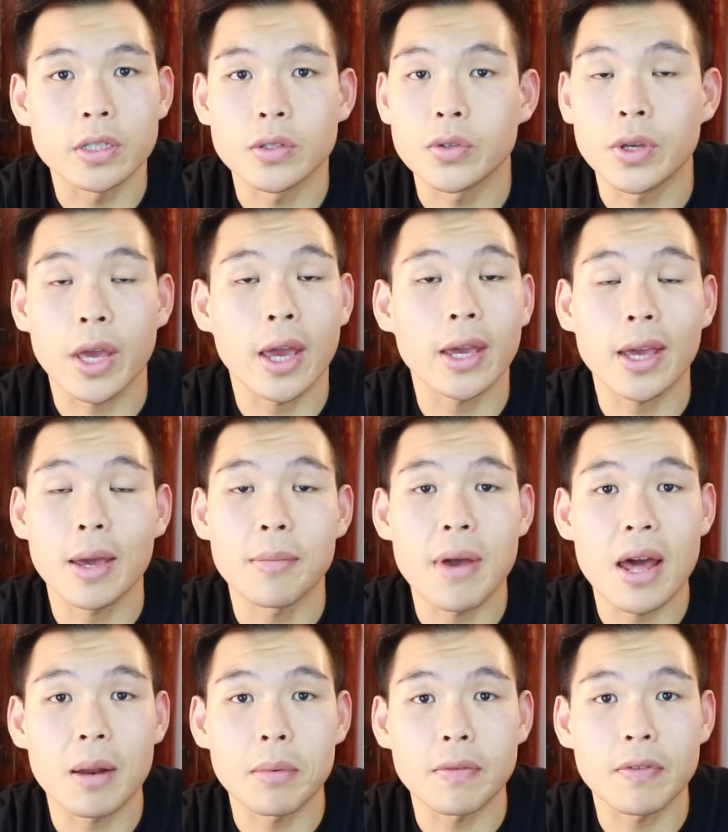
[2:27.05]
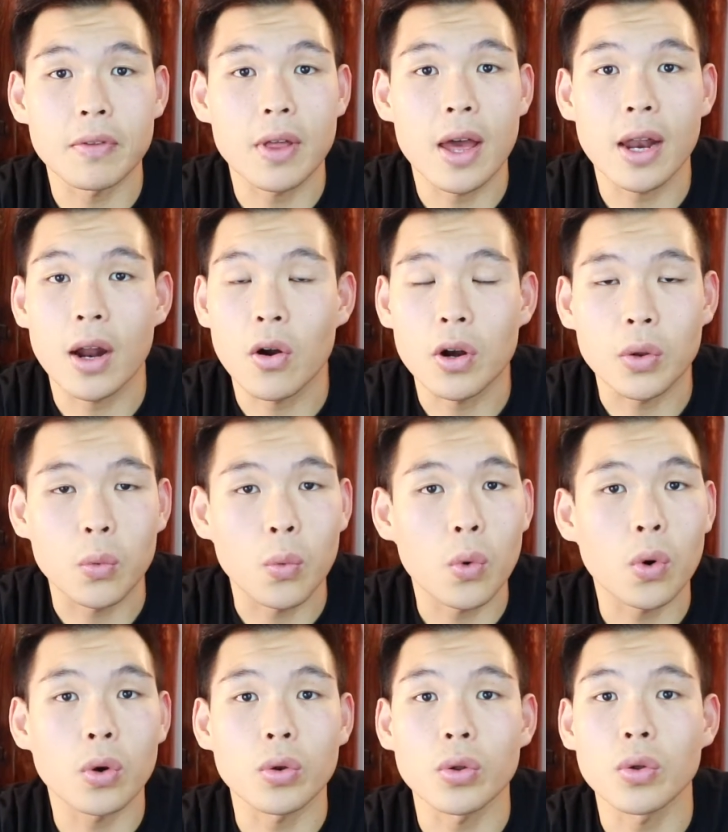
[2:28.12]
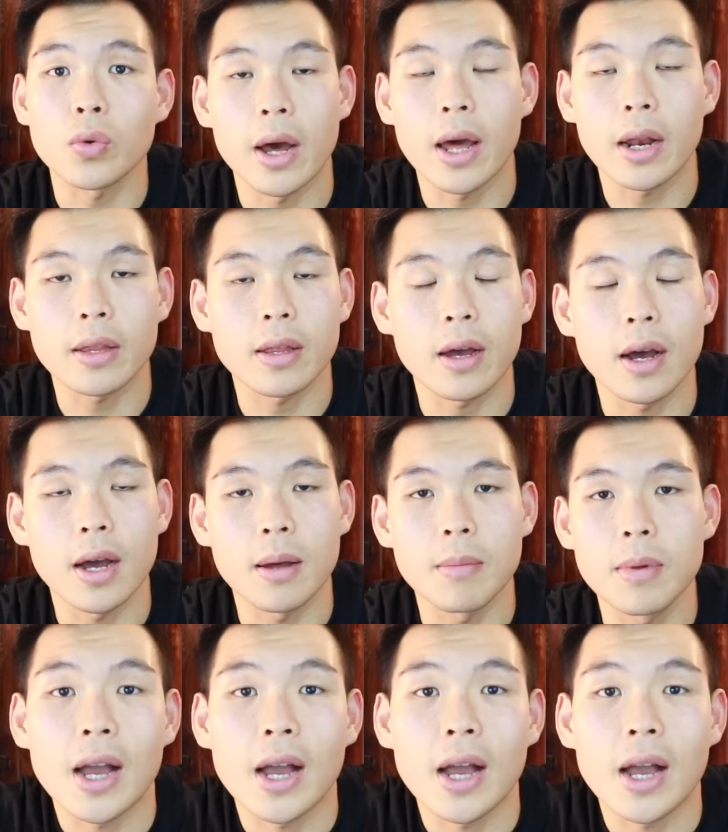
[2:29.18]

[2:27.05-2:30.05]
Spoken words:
So you can't get mad at me for that. I already warned you ahead of time.